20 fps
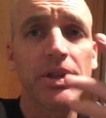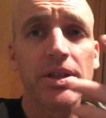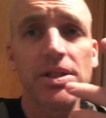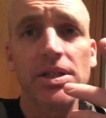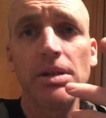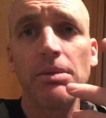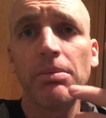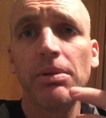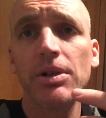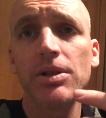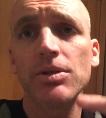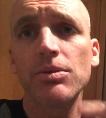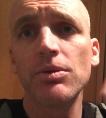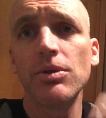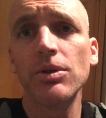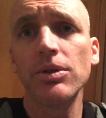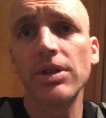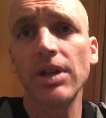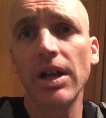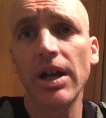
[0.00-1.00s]
the simplest
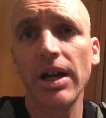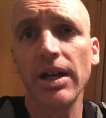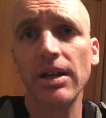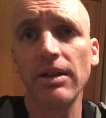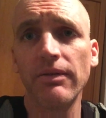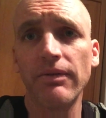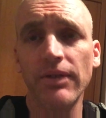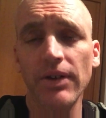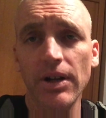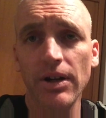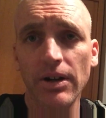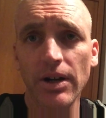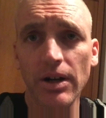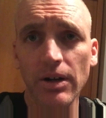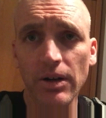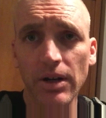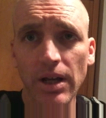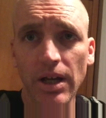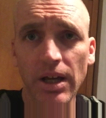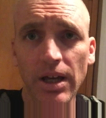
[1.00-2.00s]
route that I could figure out